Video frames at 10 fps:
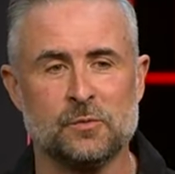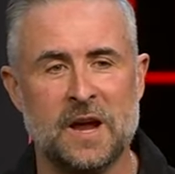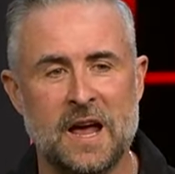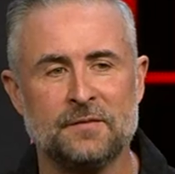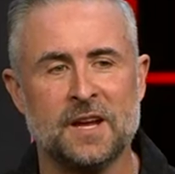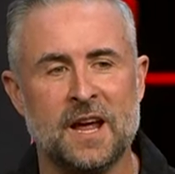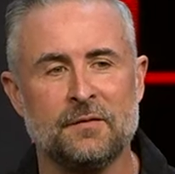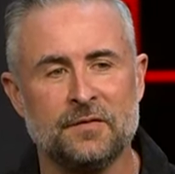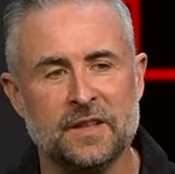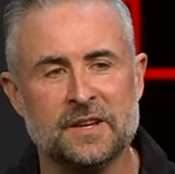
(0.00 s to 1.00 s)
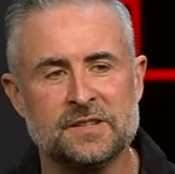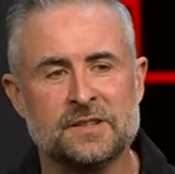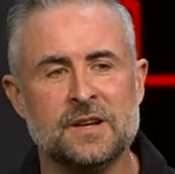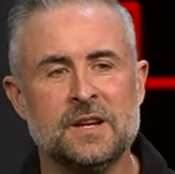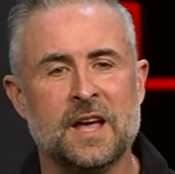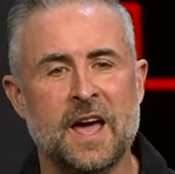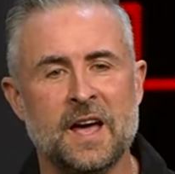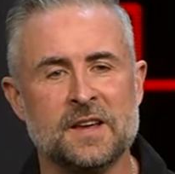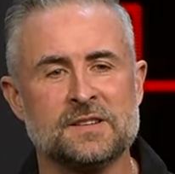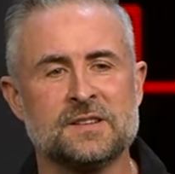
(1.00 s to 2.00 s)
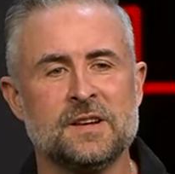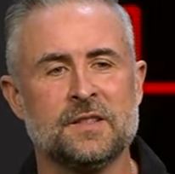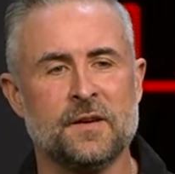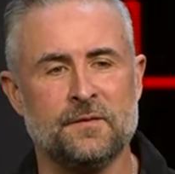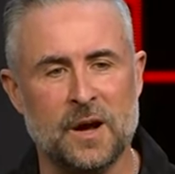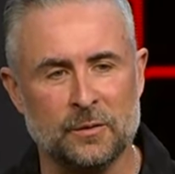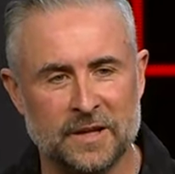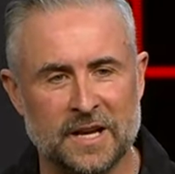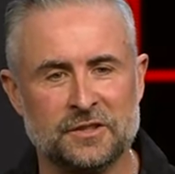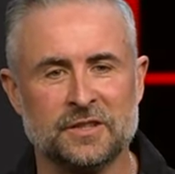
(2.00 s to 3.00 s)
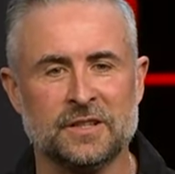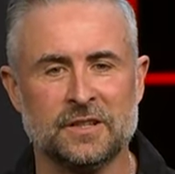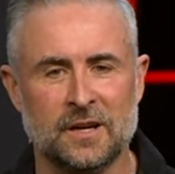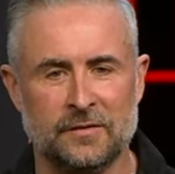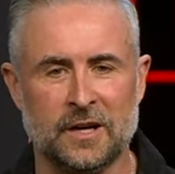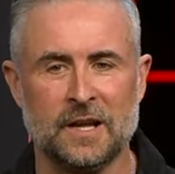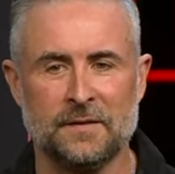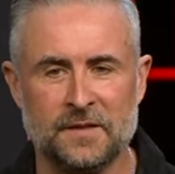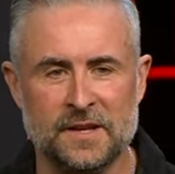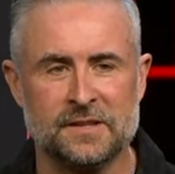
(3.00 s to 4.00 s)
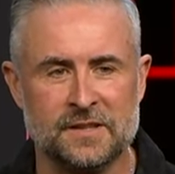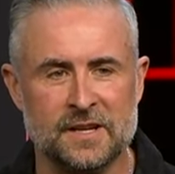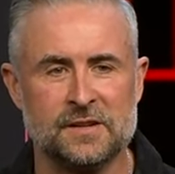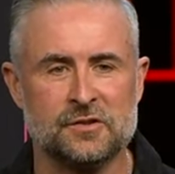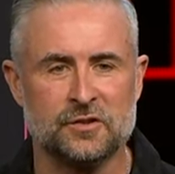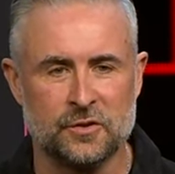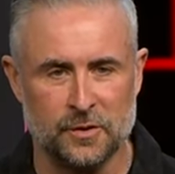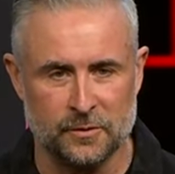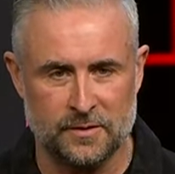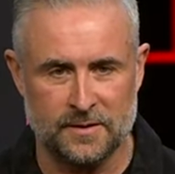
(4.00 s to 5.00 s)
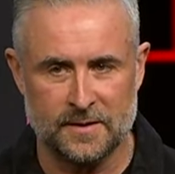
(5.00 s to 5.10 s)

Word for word: We have to have this as the foundation of our life. This is truth.